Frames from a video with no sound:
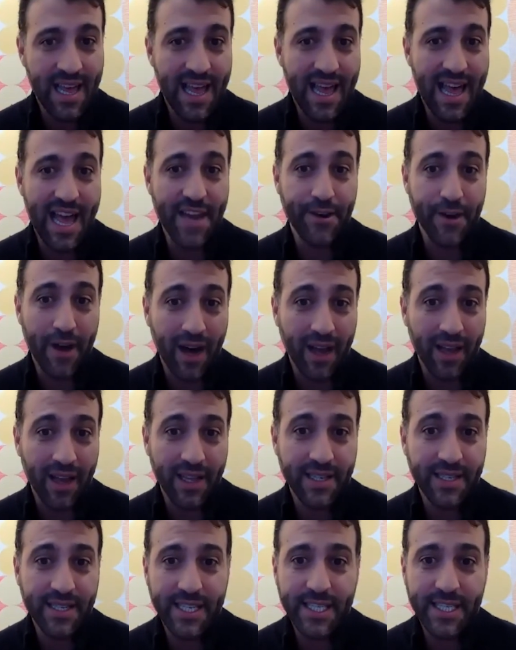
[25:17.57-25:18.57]
and
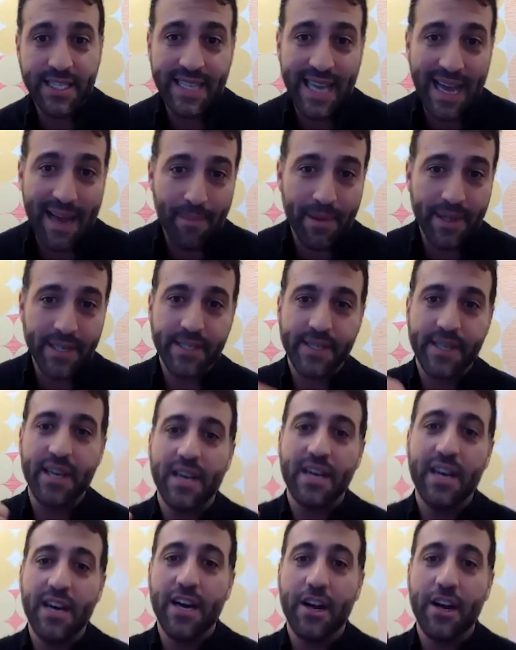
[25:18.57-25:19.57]
knowledge established
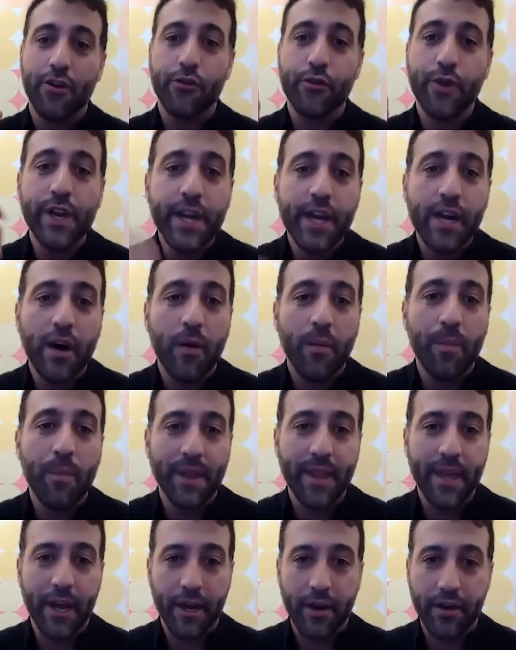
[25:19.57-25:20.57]
the critical
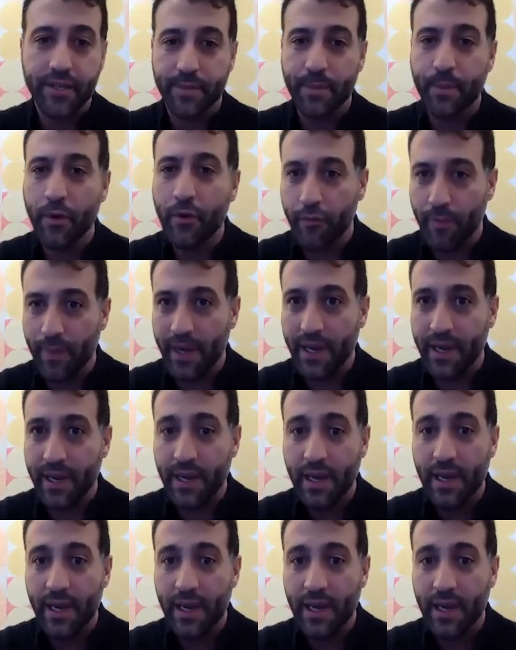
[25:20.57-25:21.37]
pedagogy movement